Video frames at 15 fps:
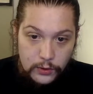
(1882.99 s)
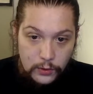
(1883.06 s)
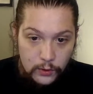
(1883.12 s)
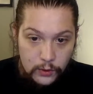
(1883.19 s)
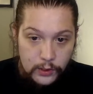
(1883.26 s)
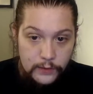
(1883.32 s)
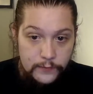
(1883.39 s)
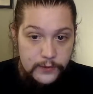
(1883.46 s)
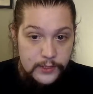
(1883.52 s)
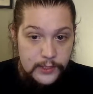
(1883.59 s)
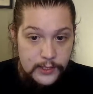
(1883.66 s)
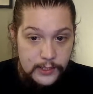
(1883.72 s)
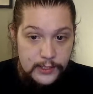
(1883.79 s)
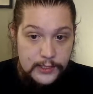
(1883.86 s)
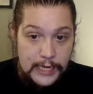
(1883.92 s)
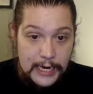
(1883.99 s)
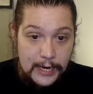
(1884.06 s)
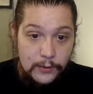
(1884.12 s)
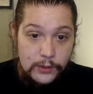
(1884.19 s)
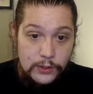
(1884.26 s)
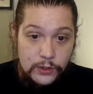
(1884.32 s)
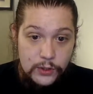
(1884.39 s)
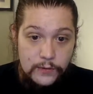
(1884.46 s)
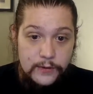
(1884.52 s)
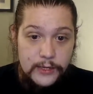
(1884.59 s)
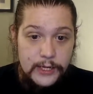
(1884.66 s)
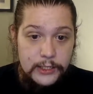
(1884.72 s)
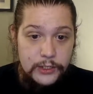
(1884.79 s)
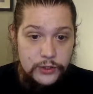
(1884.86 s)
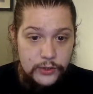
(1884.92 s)
lorry for 6 hours over
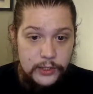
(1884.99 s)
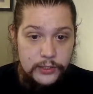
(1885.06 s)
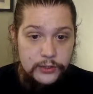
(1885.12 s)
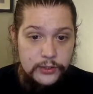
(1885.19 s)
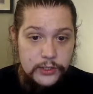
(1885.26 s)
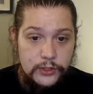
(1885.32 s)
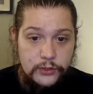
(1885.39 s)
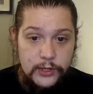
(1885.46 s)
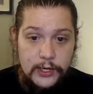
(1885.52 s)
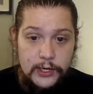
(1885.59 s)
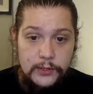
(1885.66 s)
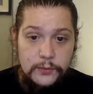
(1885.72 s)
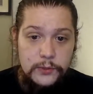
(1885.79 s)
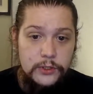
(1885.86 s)
that treacherous ground,